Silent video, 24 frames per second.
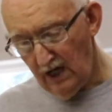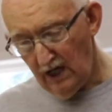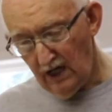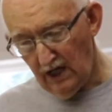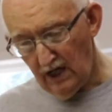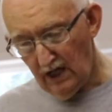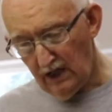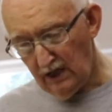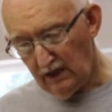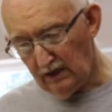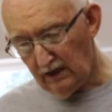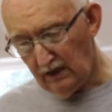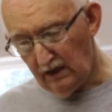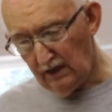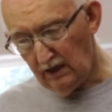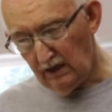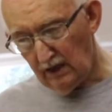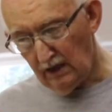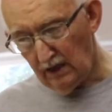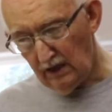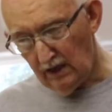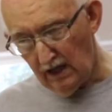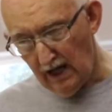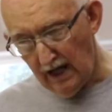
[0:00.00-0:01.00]
And a
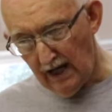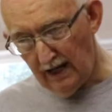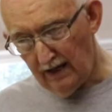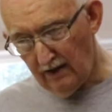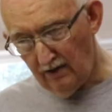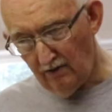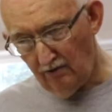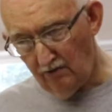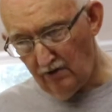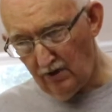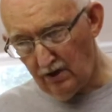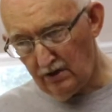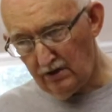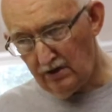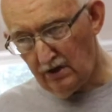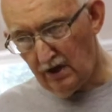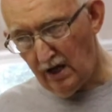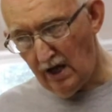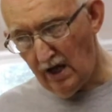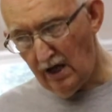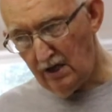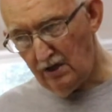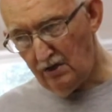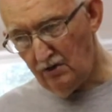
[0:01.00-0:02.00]
lot of the work that
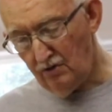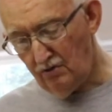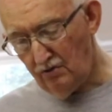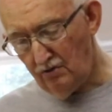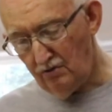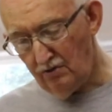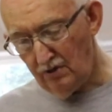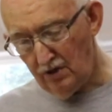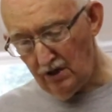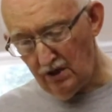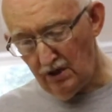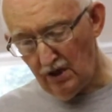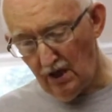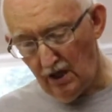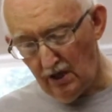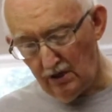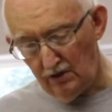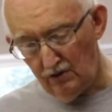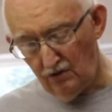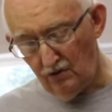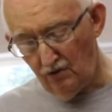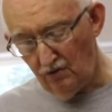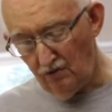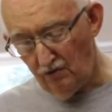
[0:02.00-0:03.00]
I
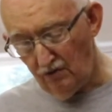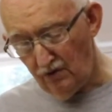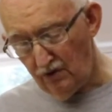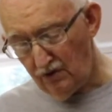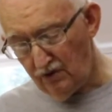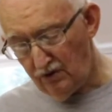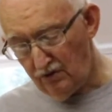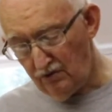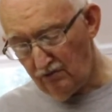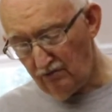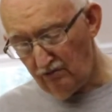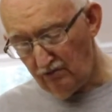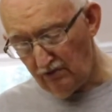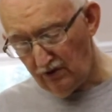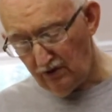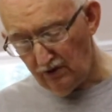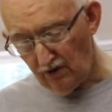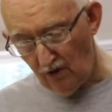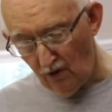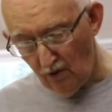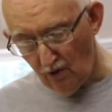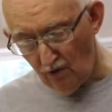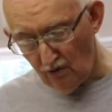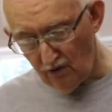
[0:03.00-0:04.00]
do with
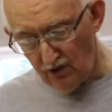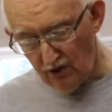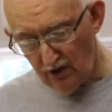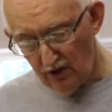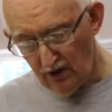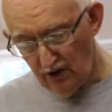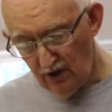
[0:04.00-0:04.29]
oak.